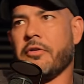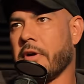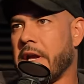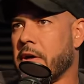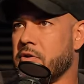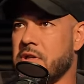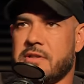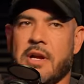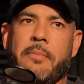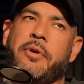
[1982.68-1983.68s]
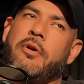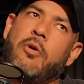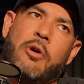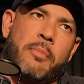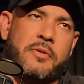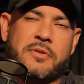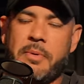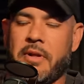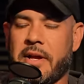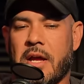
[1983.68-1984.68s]
Their energy's up. Their hormones are
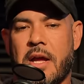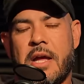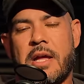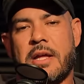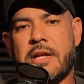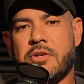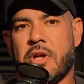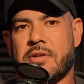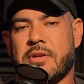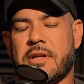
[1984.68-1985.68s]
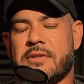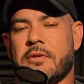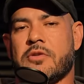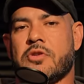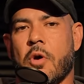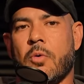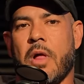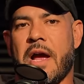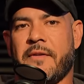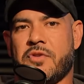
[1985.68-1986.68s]
better. Like, it's just, it's so
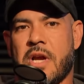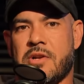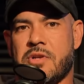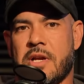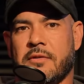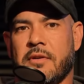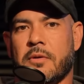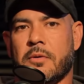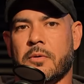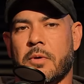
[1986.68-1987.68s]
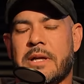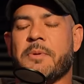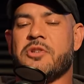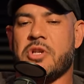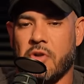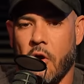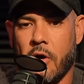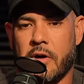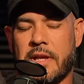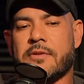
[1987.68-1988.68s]
life changing to, it, it's just
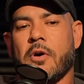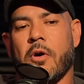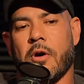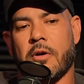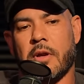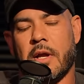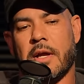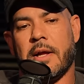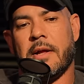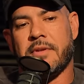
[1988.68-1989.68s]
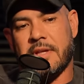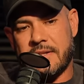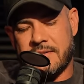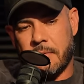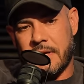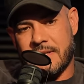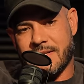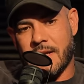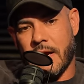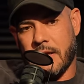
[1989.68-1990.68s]
hard. It's hard to get somebody
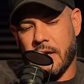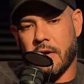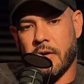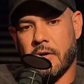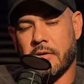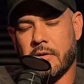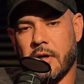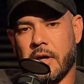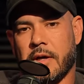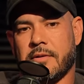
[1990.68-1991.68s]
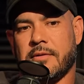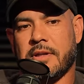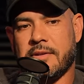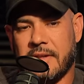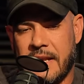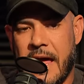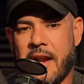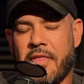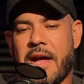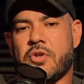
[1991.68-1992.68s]
stuck here uh, mm-hmm. to, to get
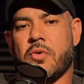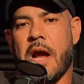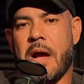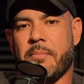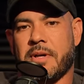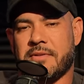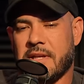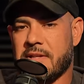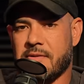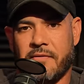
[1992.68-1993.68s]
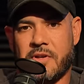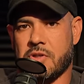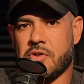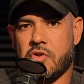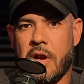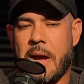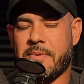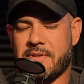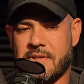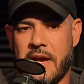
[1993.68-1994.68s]
out of that trap because it is a vicious trap
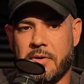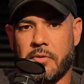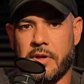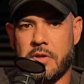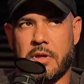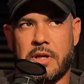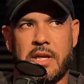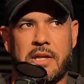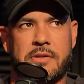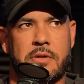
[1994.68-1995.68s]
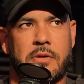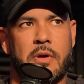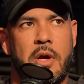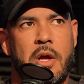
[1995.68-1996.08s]
and cycle that you can get into